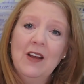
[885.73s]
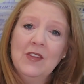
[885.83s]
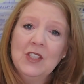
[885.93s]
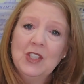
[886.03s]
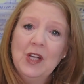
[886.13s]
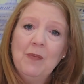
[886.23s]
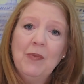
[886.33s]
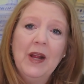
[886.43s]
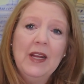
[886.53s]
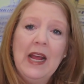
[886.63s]
on the
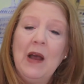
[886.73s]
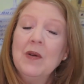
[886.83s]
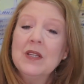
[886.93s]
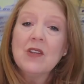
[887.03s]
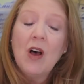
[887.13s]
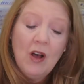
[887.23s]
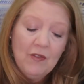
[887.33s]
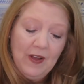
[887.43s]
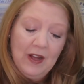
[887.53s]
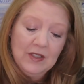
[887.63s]
ship right now is all
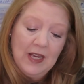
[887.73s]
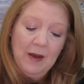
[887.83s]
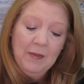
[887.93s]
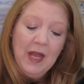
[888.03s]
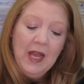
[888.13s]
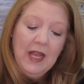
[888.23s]
fouled up.